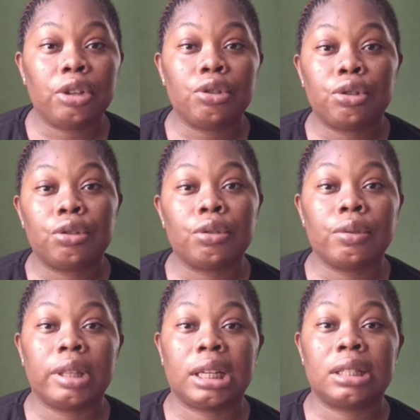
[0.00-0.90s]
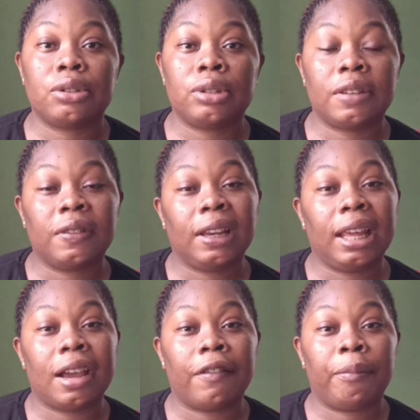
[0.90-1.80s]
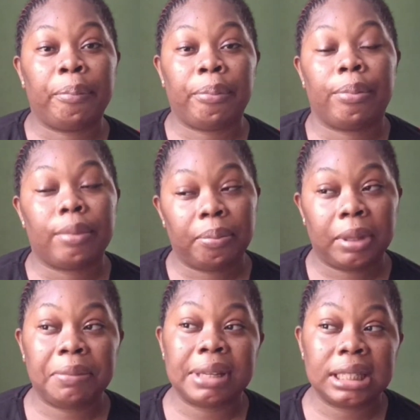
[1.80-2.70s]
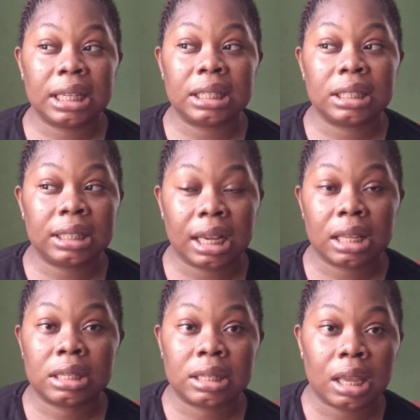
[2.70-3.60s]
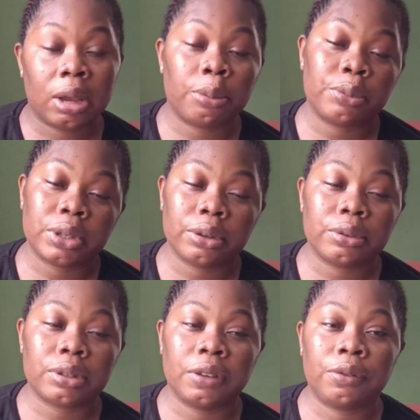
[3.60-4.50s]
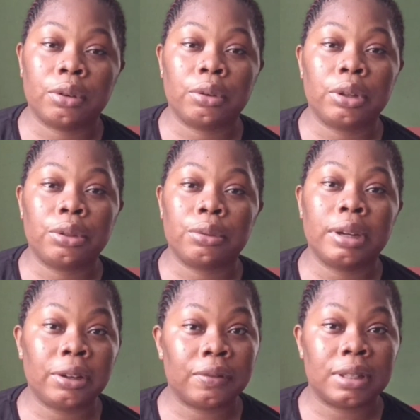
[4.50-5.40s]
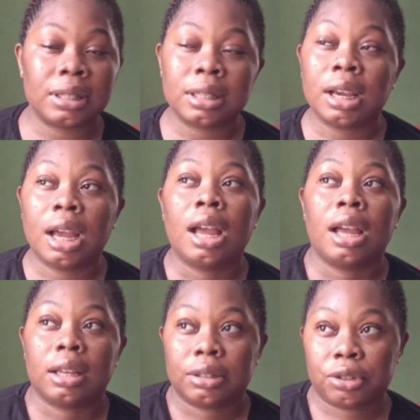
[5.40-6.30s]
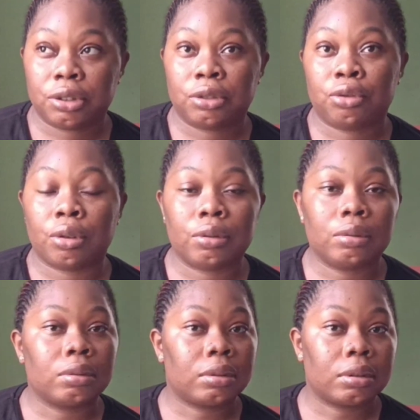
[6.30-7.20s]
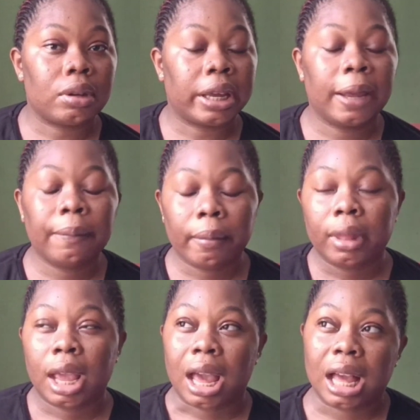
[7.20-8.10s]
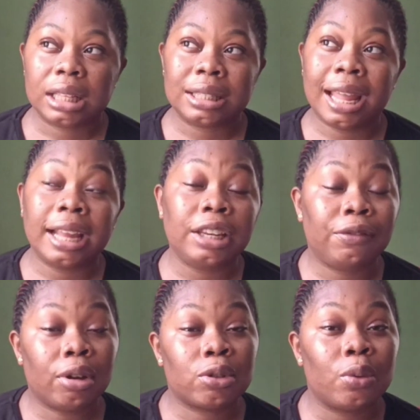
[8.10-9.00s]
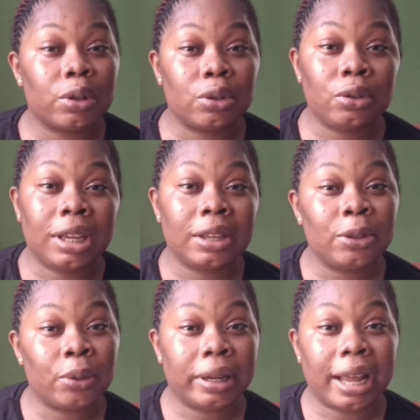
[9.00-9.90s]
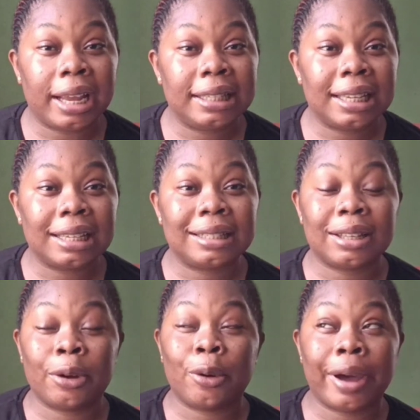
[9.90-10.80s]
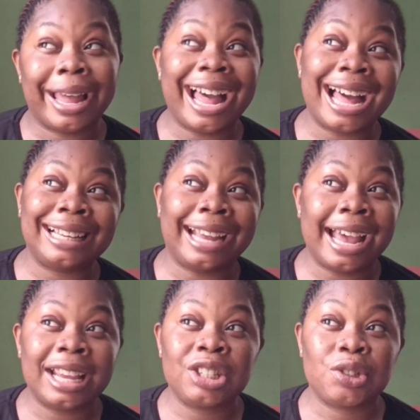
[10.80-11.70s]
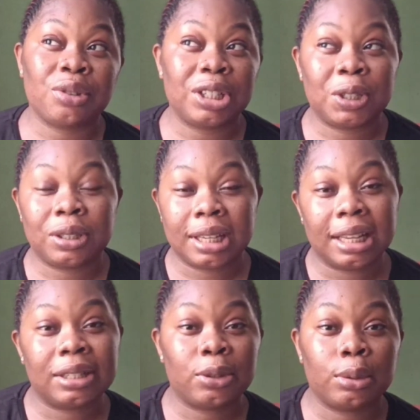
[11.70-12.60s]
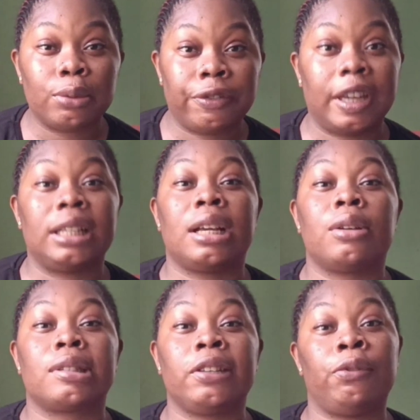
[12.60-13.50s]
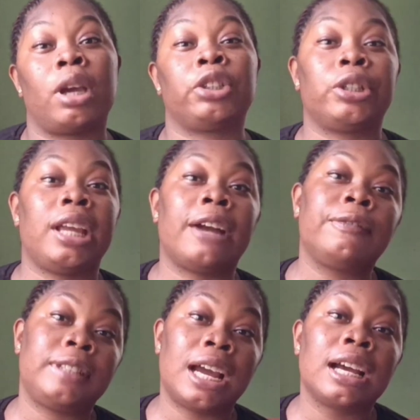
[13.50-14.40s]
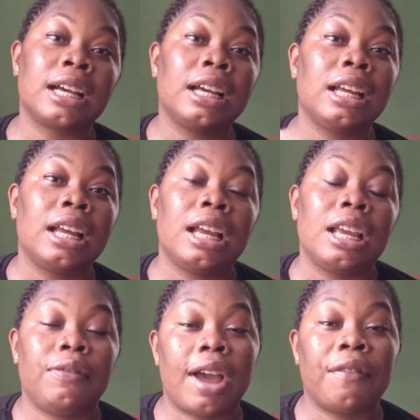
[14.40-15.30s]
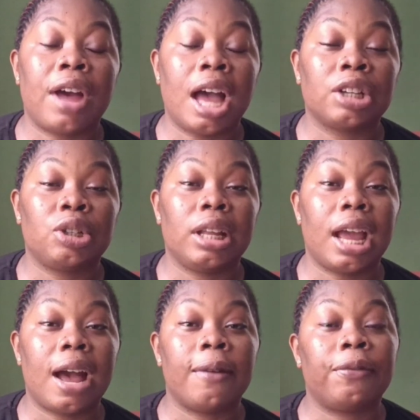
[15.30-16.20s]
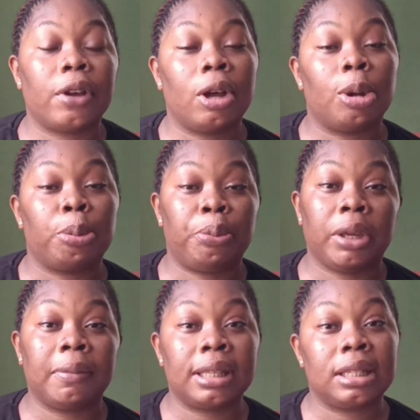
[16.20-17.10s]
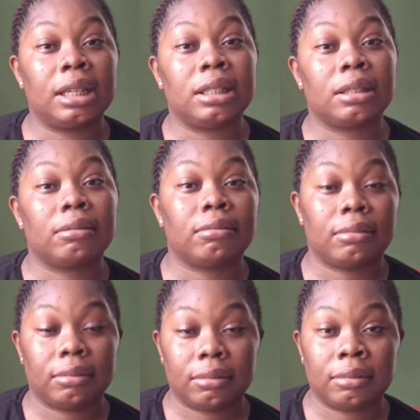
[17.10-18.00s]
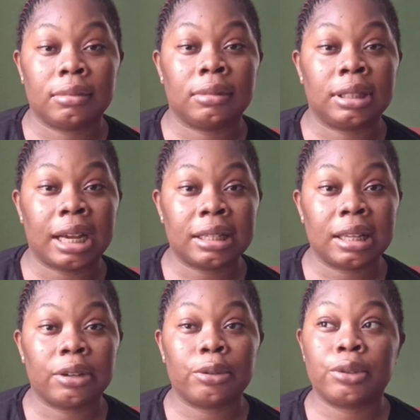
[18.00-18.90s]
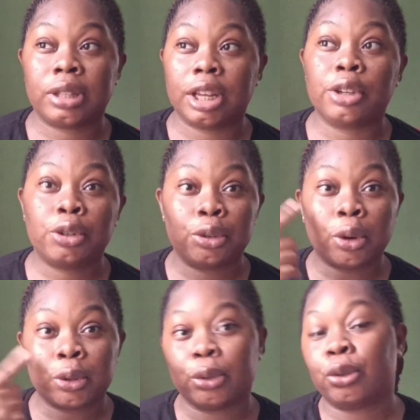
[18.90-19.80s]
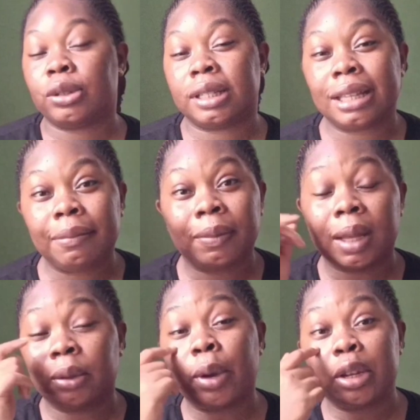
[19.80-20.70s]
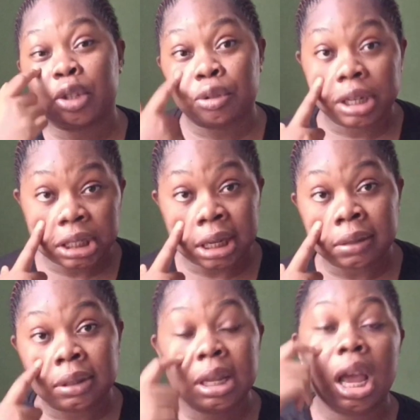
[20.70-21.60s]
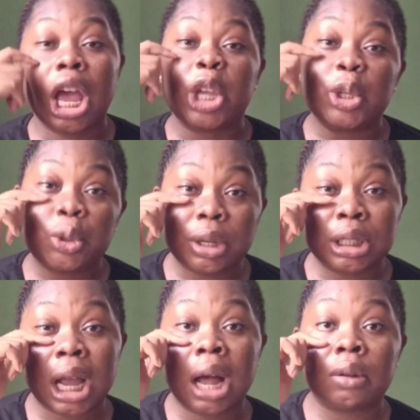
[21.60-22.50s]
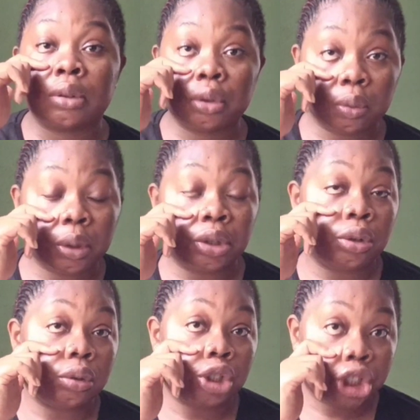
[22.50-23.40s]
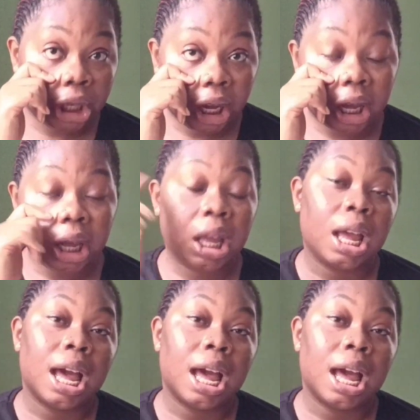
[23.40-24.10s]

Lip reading: then you should know that you definitely have pigmented dark circles if you're going through any of these struggles. Okay, and then if you also want to do an eye test or an eye stretch test to find out if you actually have dark, if you have actually have pigmented dark circles, then you should also do the same thing where you stretch out towards your cheek,